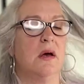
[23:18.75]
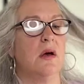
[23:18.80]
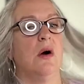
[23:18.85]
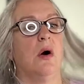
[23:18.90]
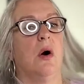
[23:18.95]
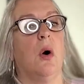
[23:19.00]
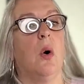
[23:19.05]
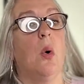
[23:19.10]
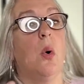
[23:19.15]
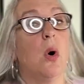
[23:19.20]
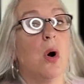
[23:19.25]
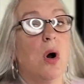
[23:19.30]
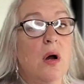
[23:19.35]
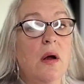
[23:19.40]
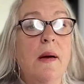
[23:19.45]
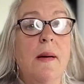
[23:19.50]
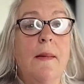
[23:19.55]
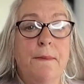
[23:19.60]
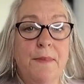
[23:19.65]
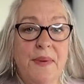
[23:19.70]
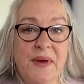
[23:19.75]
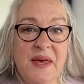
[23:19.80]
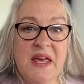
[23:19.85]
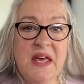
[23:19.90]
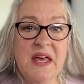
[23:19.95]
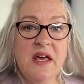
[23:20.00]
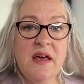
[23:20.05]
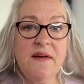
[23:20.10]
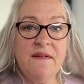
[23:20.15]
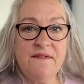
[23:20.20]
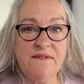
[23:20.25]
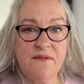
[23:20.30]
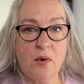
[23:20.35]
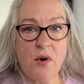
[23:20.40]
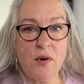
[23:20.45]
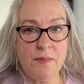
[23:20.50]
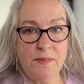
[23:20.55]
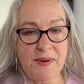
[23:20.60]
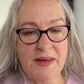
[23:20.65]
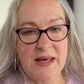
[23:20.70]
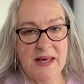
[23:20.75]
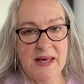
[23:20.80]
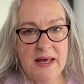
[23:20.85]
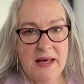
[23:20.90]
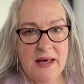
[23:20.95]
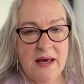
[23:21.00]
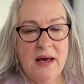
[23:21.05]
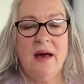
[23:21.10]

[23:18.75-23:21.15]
or P for P